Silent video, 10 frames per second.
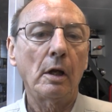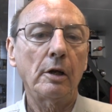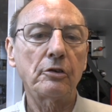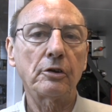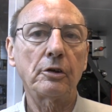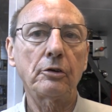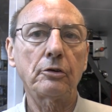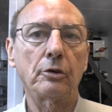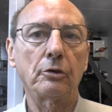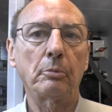is the
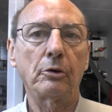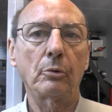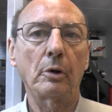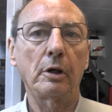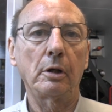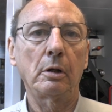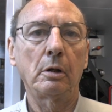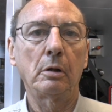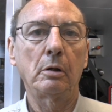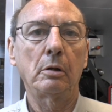distance between
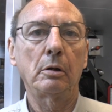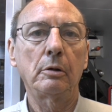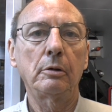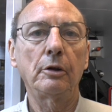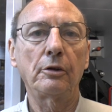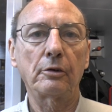the